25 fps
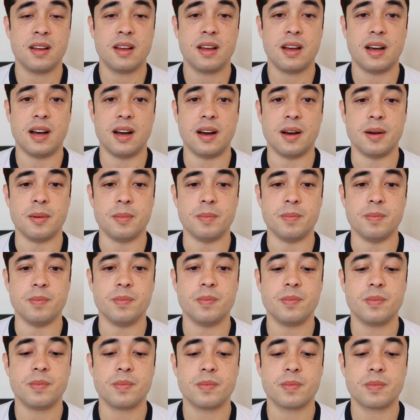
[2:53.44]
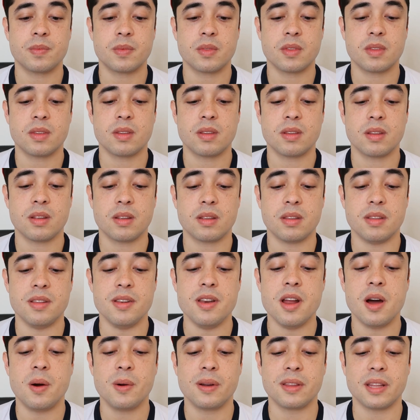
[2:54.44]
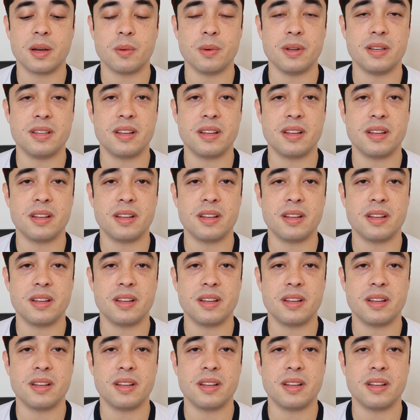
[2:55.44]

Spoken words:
knowing that we